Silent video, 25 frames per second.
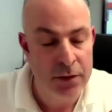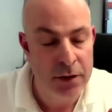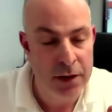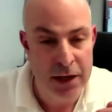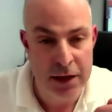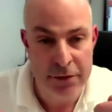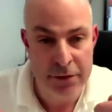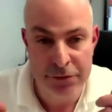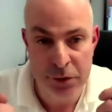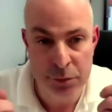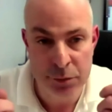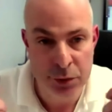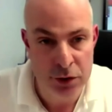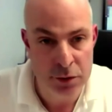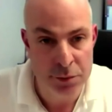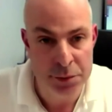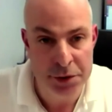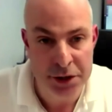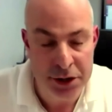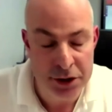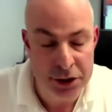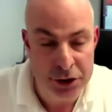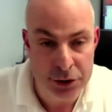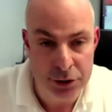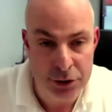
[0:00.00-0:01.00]
if you put me
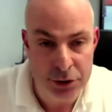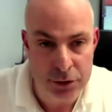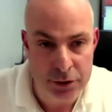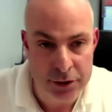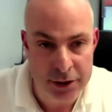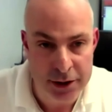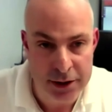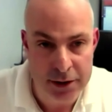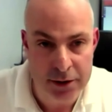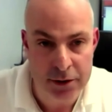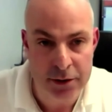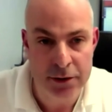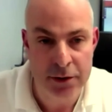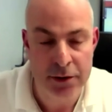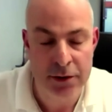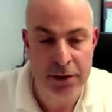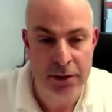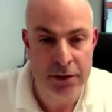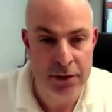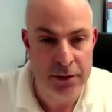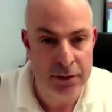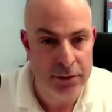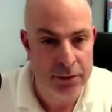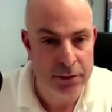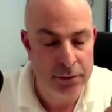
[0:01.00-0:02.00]
in a corner,
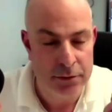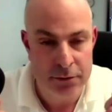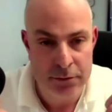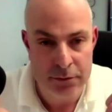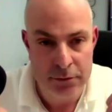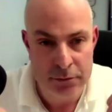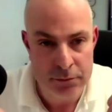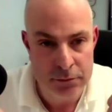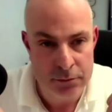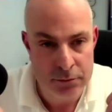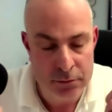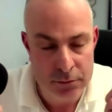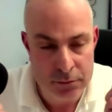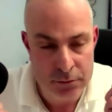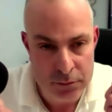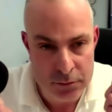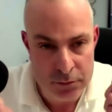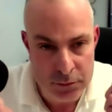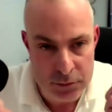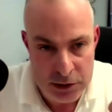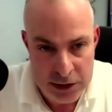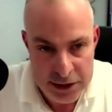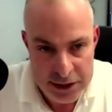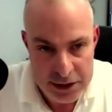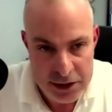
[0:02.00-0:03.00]

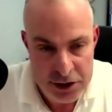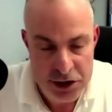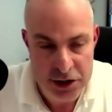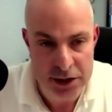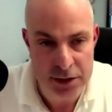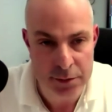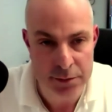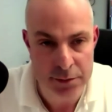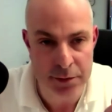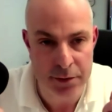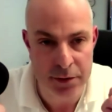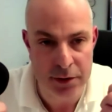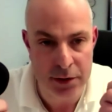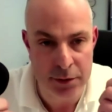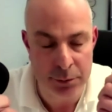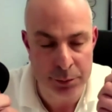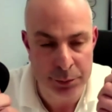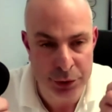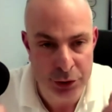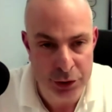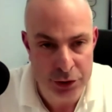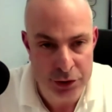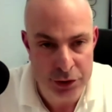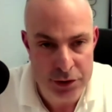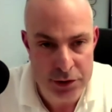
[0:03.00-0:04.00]
leadership that
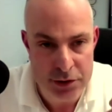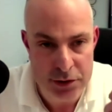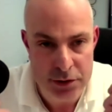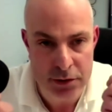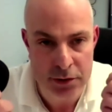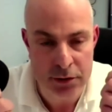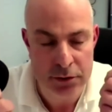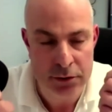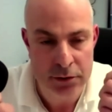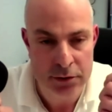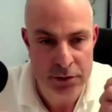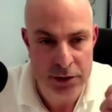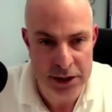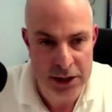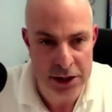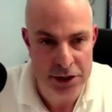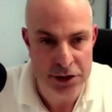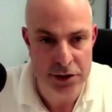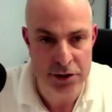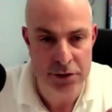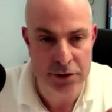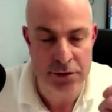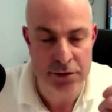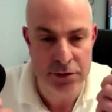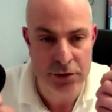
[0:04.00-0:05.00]
puts
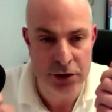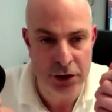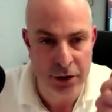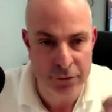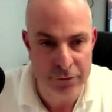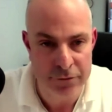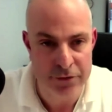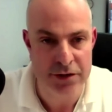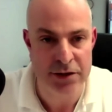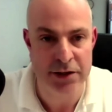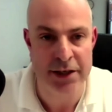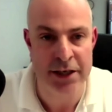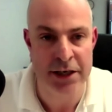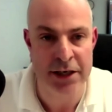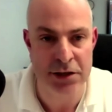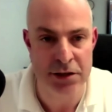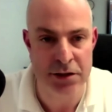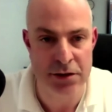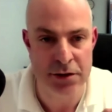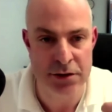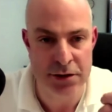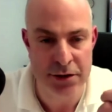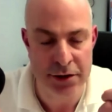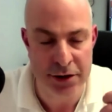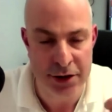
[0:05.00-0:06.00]
teachers'
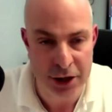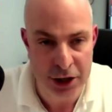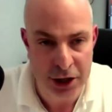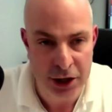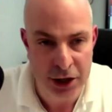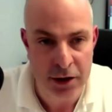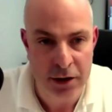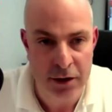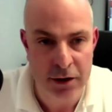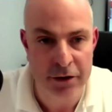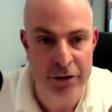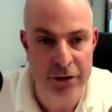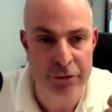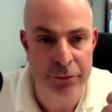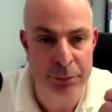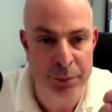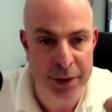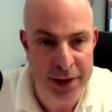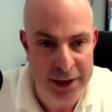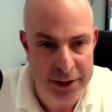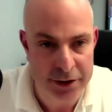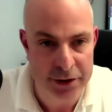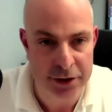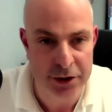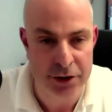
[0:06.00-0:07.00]
conversations at the heart of
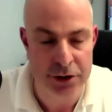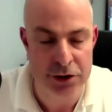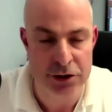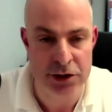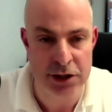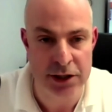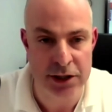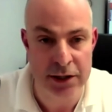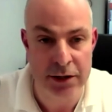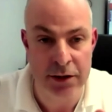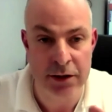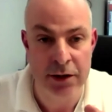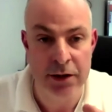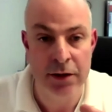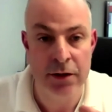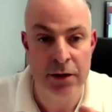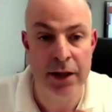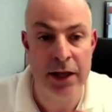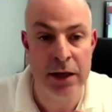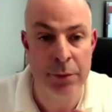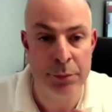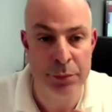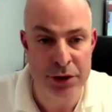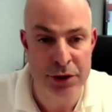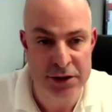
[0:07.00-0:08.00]
pedagogy,
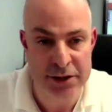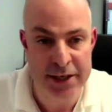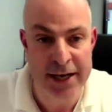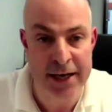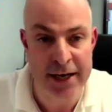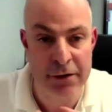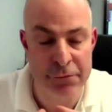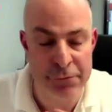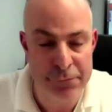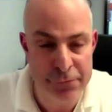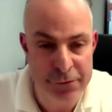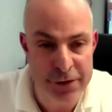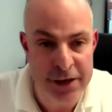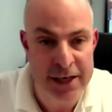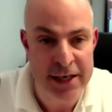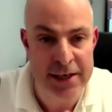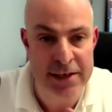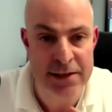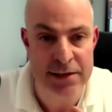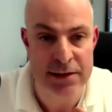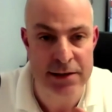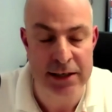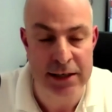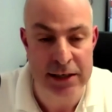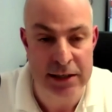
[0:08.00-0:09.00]
they protect
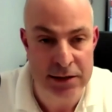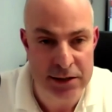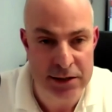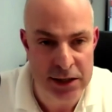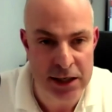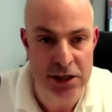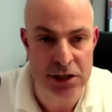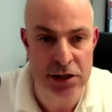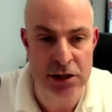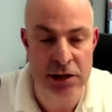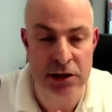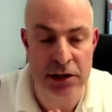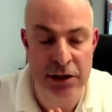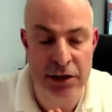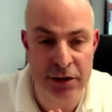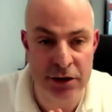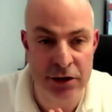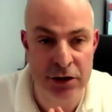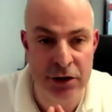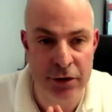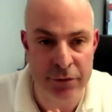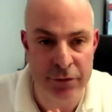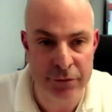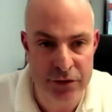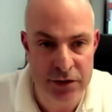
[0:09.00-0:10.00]
fiercely teaching and learning
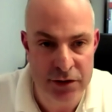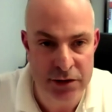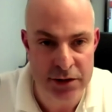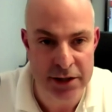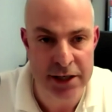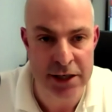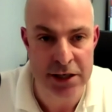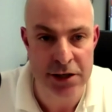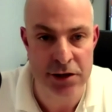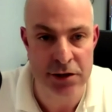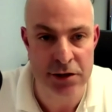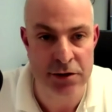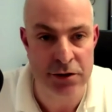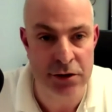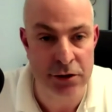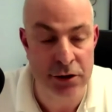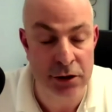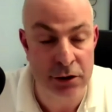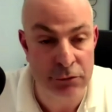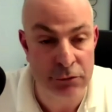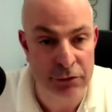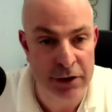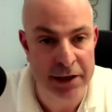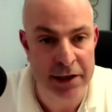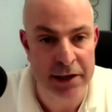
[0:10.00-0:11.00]
conversations on a
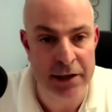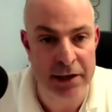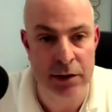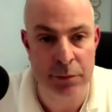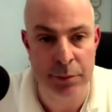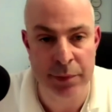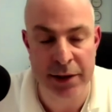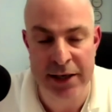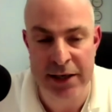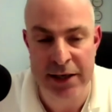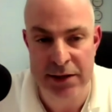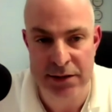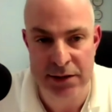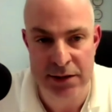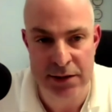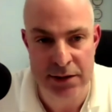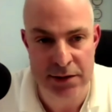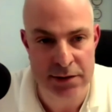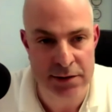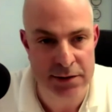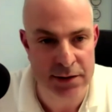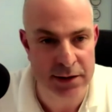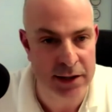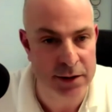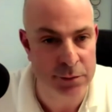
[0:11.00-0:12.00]
regular
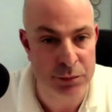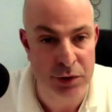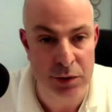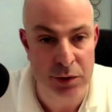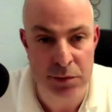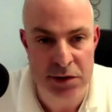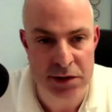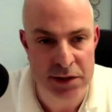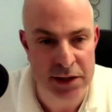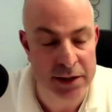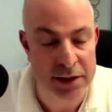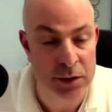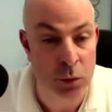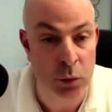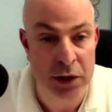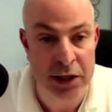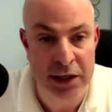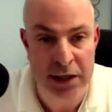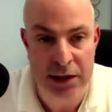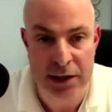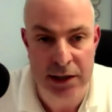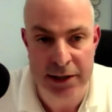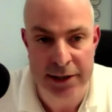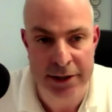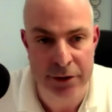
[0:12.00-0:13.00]
basis, and I'd probably say
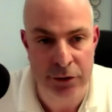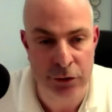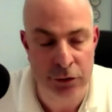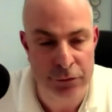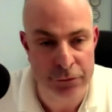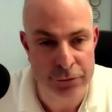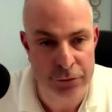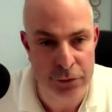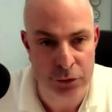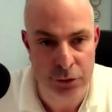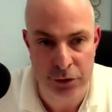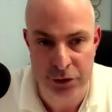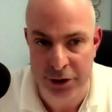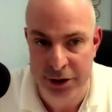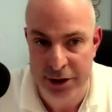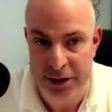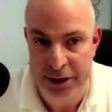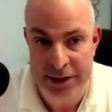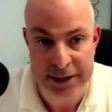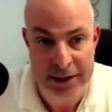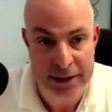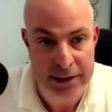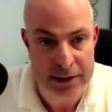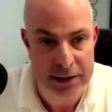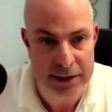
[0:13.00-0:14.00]
weekly or
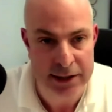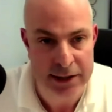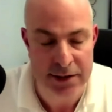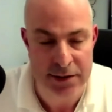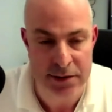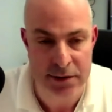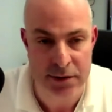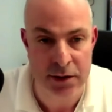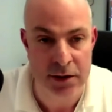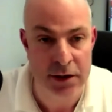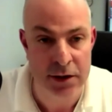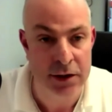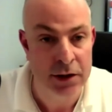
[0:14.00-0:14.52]
fortnightly at least,